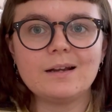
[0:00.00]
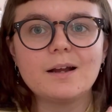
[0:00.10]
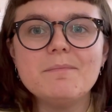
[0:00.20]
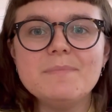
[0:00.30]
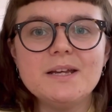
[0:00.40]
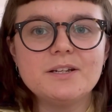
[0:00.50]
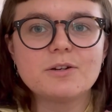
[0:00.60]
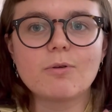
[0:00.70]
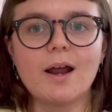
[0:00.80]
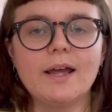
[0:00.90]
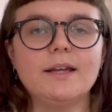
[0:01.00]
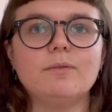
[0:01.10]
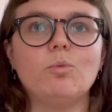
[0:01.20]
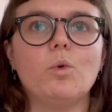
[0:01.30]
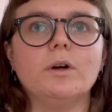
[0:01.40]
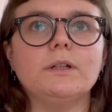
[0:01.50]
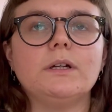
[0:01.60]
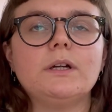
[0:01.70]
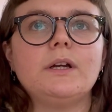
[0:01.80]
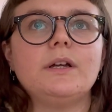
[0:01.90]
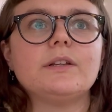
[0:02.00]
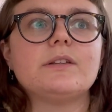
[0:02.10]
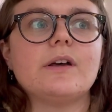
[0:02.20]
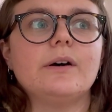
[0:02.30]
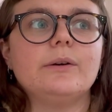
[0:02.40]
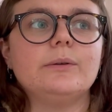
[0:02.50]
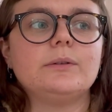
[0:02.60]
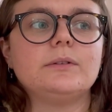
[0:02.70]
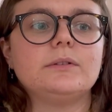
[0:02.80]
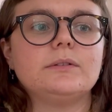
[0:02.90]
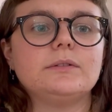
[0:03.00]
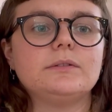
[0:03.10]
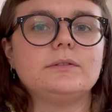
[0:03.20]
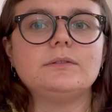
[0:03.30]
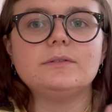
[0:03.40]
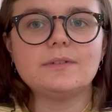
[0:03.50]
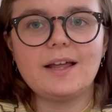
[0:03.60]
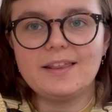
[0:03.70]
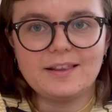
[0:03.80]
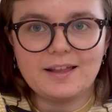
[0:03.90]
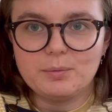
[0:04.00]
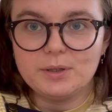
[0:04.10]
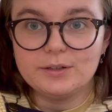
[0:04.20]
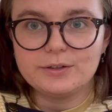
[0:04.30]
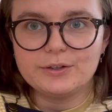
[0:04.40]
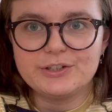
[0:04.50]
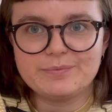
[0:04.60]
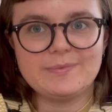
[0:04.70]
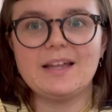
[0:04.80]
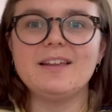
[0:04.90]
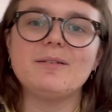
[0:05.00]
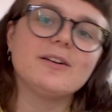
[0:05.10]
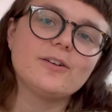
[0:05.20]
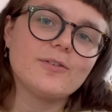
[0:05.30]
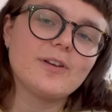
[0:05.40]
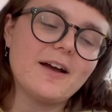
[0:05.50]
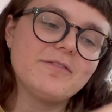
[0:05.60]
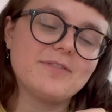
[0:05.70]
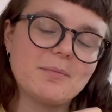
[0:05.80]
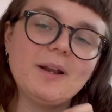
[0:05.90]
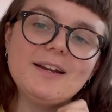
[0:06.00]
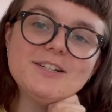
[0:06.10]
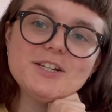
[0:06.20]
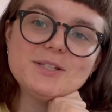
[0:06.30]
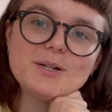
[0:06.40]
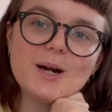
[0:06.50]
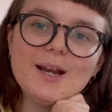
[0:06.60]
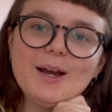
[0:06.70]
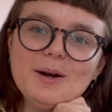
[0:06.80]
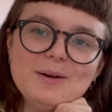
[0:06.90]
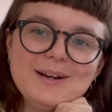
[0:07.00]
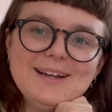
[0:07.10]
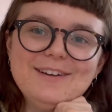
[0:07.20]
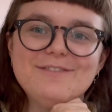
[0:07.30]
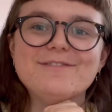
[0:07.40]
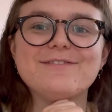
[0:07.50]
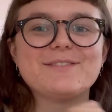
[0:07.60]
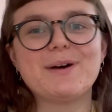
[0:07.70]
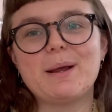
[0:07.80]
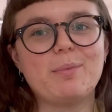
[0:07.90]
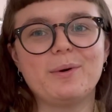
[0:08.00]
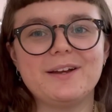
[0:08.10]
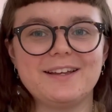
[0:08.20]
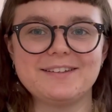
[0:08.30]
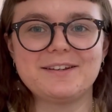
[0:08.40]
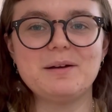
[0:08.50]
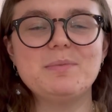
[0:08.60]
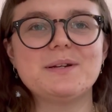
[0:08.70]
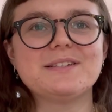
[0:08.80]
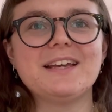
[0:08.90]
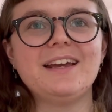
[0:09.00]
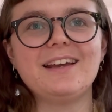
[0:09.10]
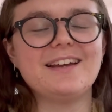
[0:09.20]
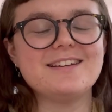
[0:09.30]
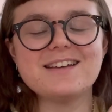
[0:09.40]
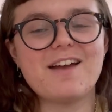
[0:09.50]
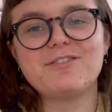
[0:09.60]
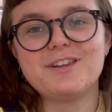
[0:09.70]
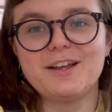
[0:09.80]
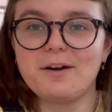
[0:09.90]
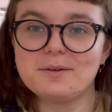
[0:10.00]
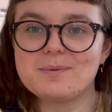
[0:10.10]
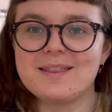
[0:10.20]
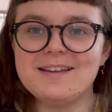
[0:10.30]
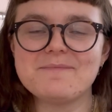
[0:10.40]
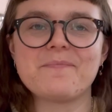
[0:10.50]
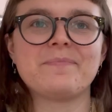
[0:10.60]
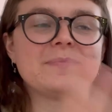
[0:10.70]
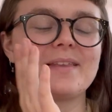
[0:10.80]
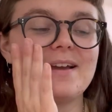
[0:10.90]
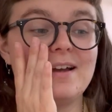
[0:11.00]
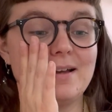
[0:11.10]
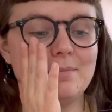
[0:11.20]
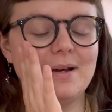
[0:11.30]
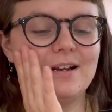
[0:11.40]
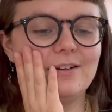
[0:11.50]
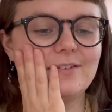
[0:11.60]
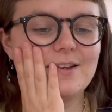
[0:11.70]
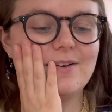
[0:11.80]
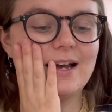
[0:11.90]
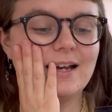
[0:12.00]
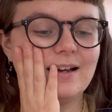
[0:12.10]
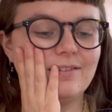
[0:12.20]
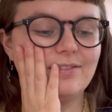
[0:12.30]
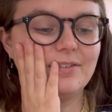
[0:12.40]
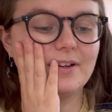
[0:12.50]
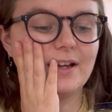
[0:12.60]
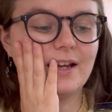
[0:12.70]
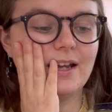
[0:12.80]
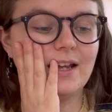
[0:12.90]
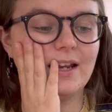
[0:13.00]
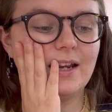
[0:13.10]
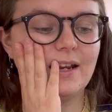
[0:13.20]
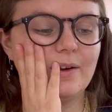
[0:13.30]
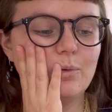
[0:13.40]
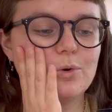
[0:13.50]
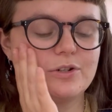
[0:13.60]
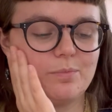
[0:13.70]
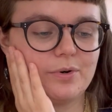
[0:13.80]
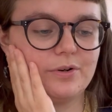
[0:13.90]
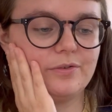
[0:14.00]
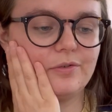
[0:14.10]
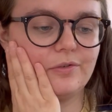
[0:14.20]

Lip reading: mid grey wool, so I think that will look good. I'm glad I chose the grey coat when I bought it years ago, because everything goes with it. And I also have a waterproof